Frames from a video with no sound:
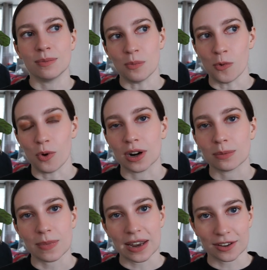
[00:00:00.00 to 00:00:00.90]

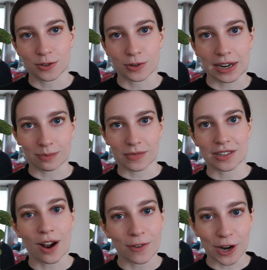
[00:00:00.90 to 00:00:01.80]
war history. It's
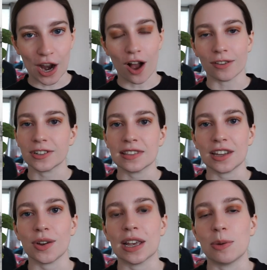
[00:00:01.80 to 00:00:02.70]
not very often
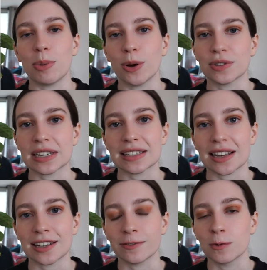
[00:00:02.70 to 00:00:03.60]
that you get opposing
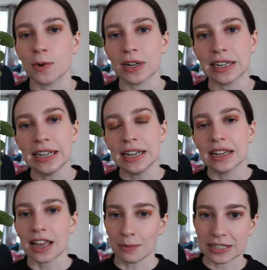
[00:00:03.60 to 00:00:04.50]
sides of a war
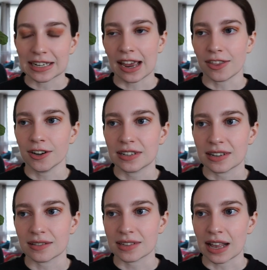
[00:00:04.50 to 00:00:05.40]
coming together
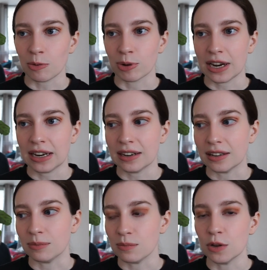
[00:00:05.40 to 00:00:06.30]
to celebrate
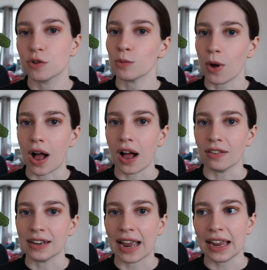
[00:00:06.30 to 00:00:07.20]
a mutual
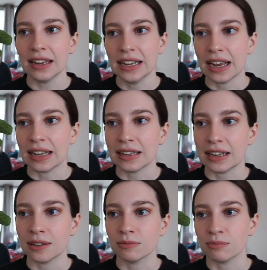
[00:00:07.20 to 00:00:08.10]
holiday and
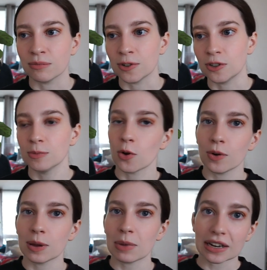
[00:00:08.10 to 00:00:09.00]
then resume
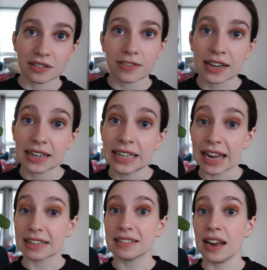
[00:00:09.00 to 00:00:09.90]
going back to fighting the
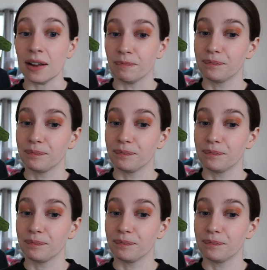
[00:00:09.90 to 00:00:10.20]
next day.